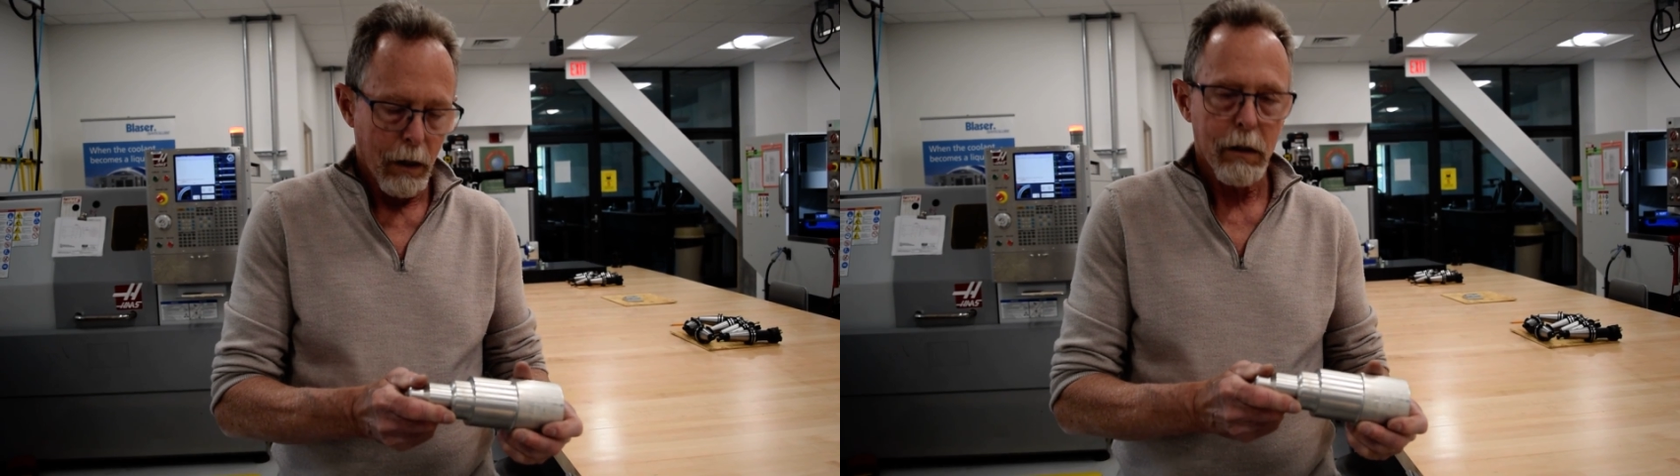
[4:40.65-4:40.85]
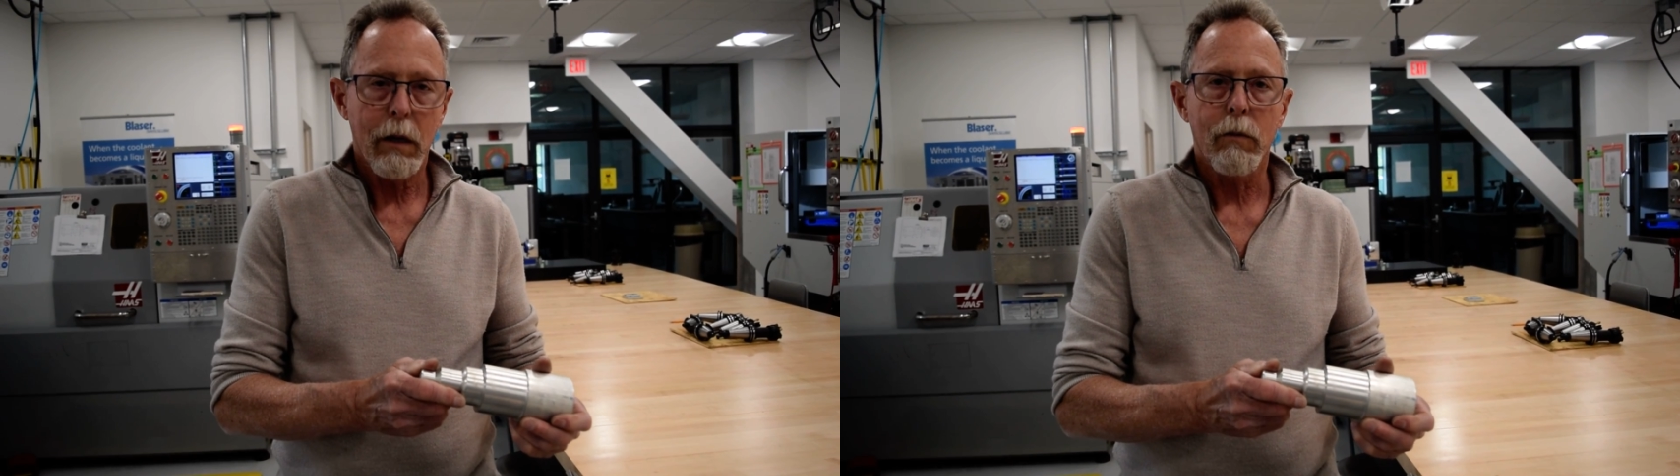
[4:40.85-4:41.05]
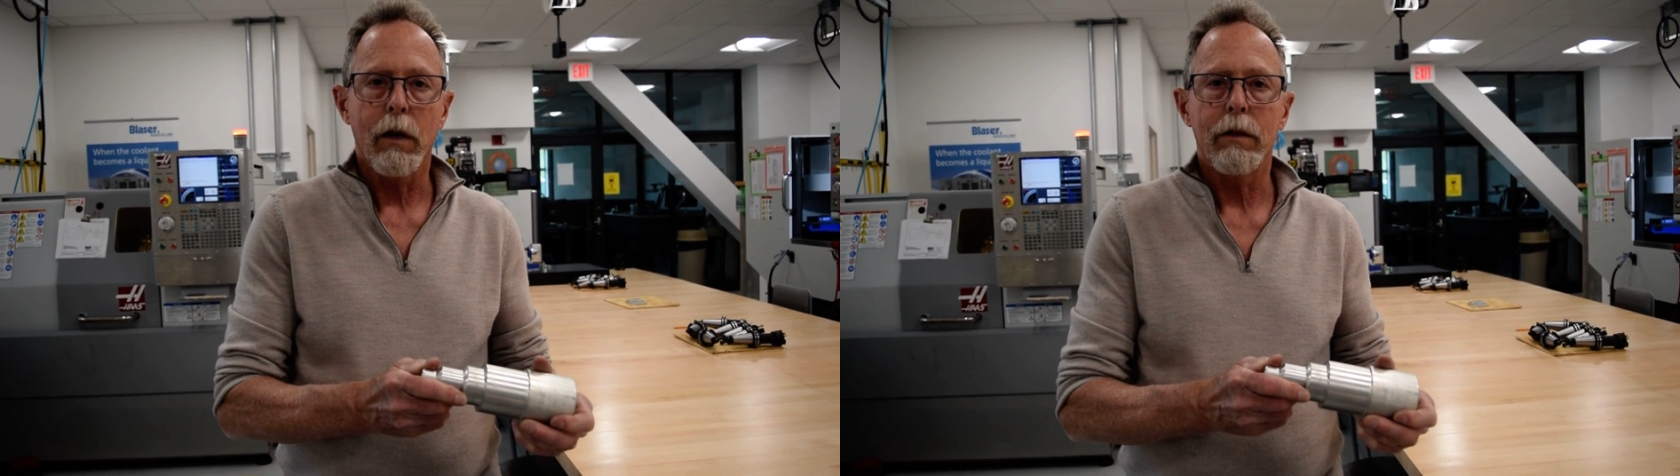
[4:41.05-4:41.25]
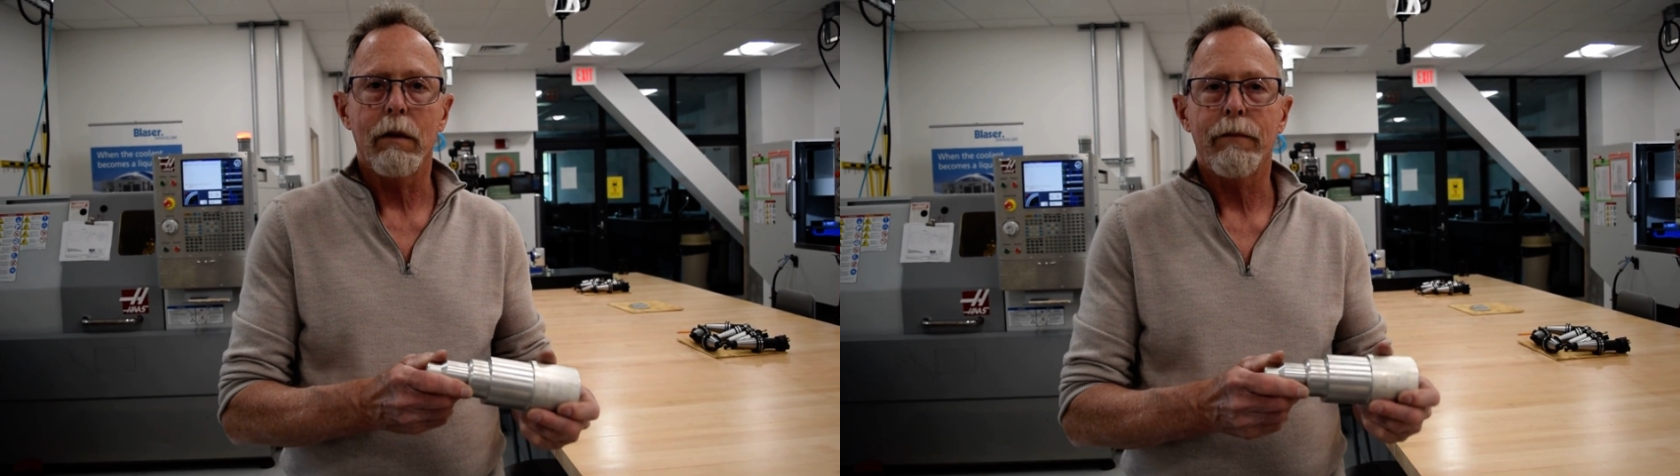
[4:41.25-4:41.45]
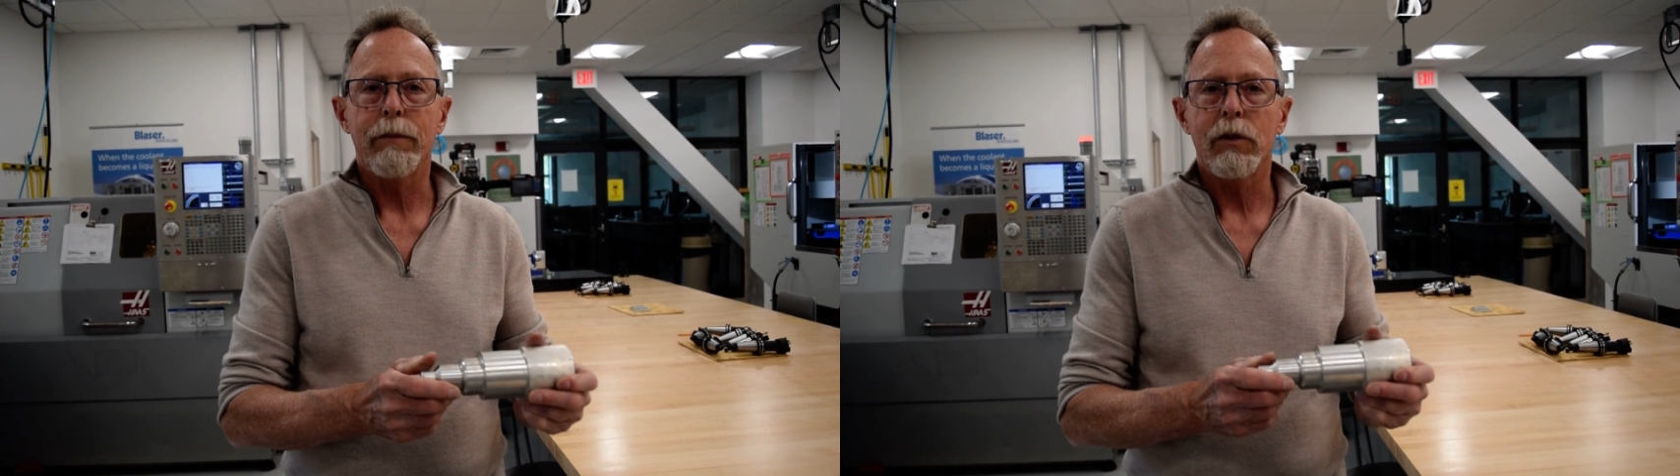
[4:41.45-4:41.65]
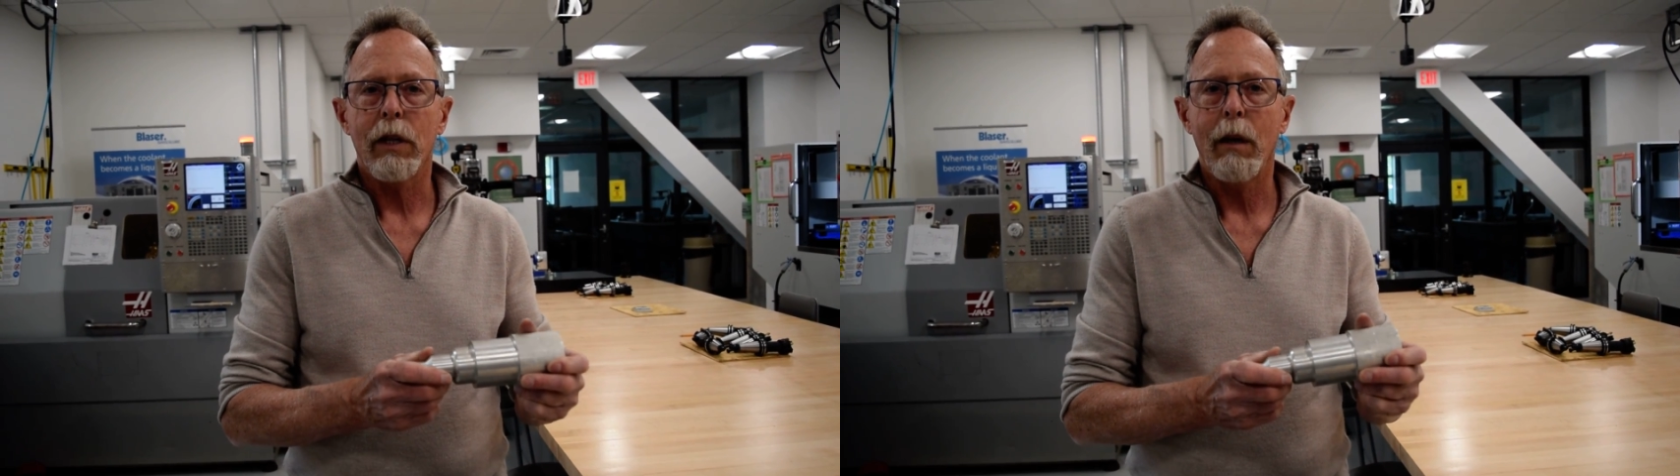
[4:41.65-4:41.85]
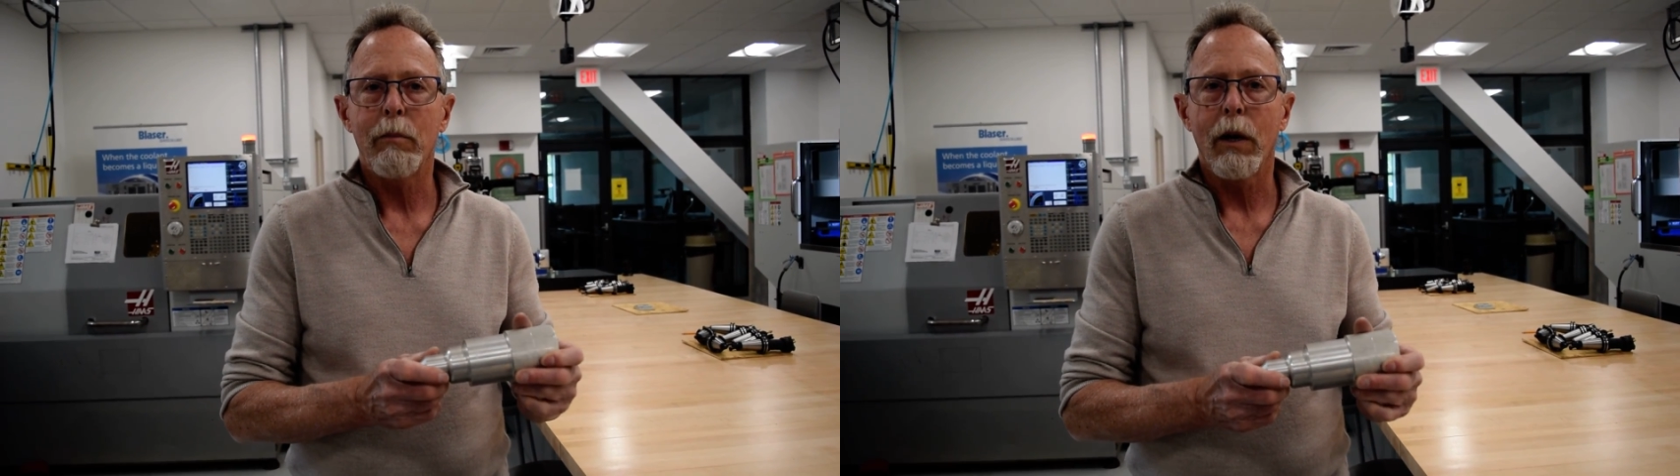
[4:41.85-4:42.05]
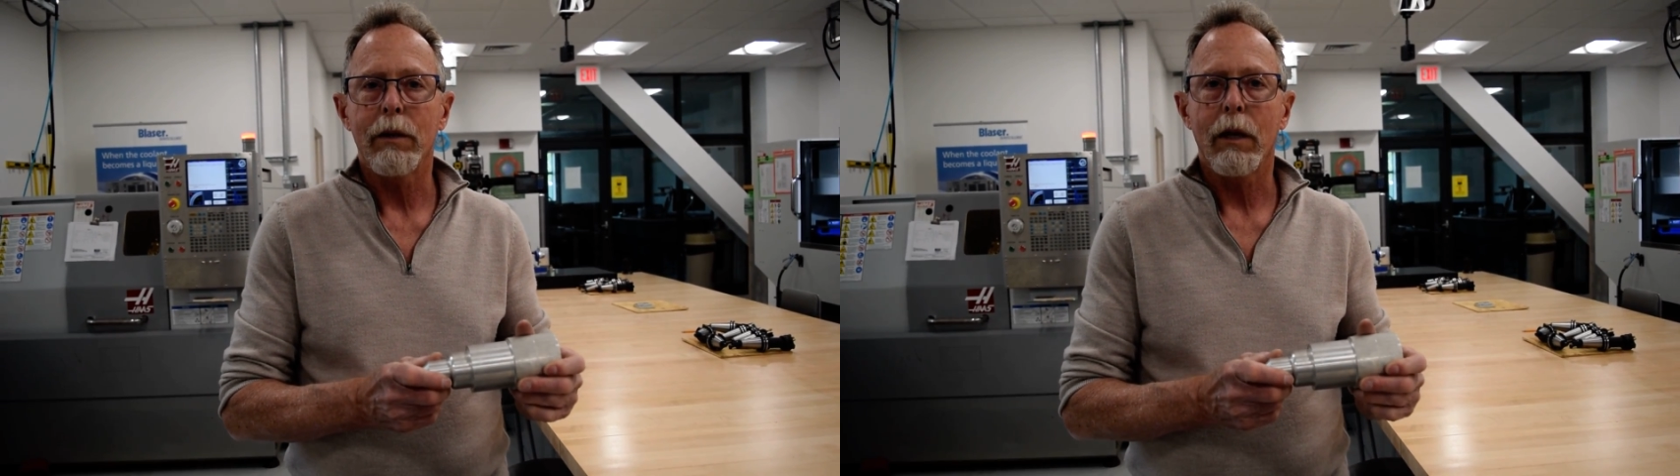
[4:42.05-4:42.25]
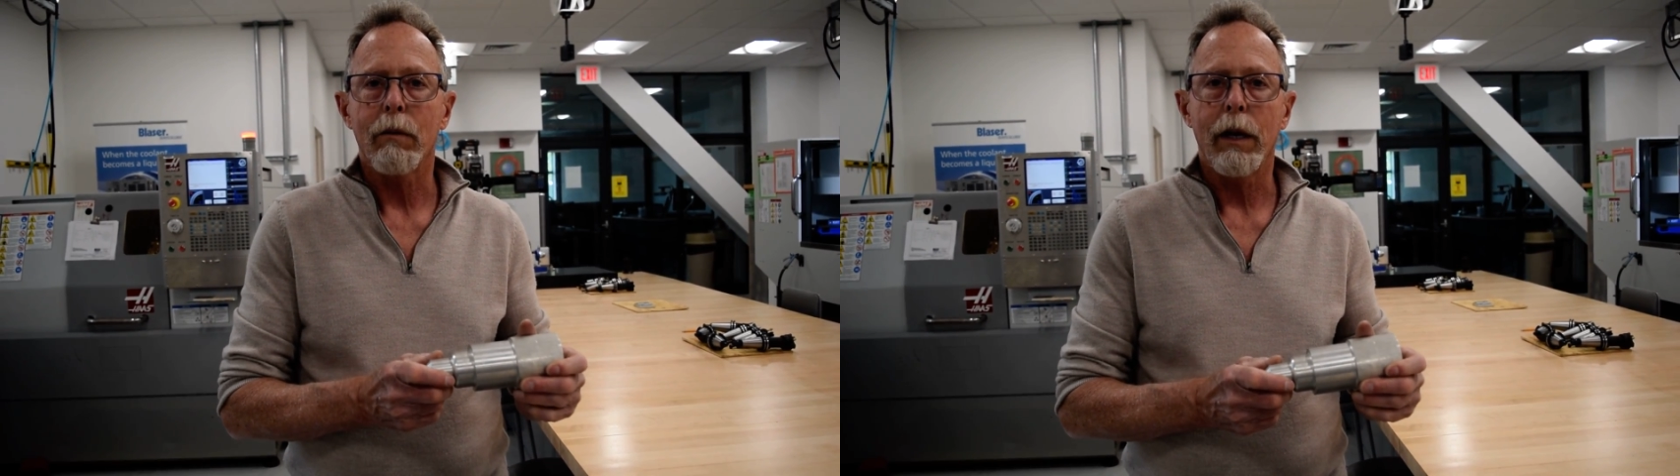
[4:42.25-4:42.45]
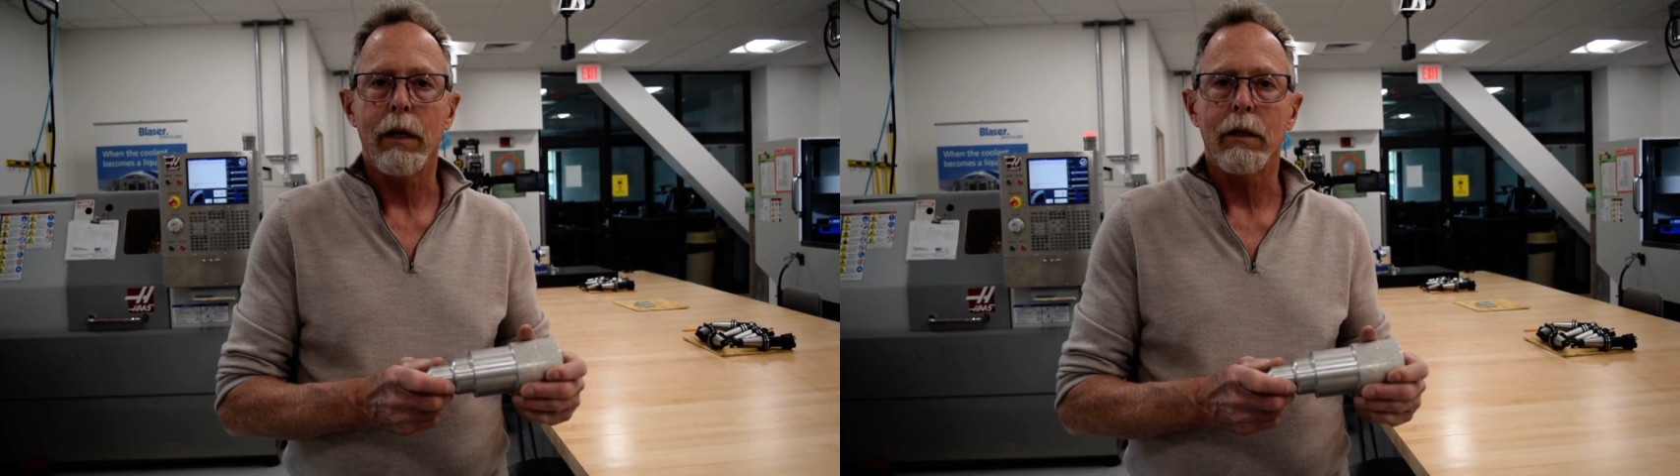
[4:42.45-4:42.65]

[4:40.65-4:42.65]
they run the same part they ran